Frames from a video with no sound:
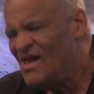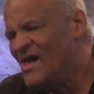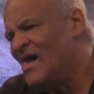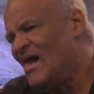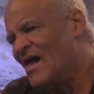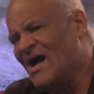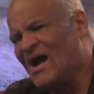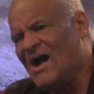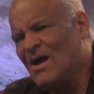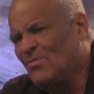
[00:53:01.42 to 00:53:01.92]

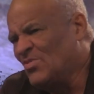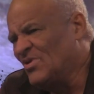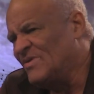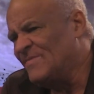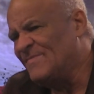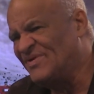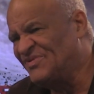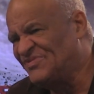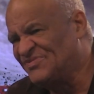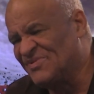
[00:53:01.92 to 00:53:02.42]
I wouldn't be
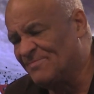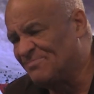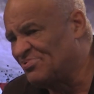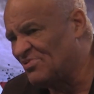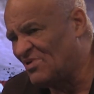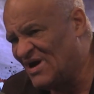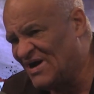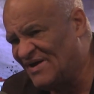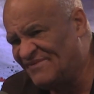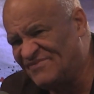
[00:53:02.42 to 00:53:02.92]

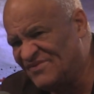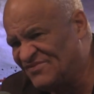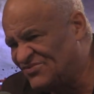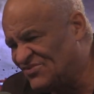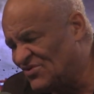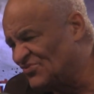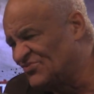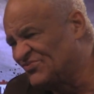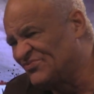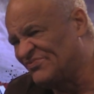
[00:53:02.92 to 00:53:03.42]
surprised if
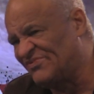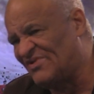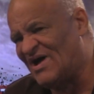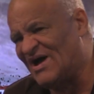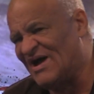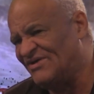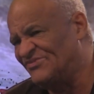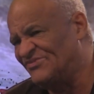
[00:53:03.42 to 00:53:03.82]
those flyers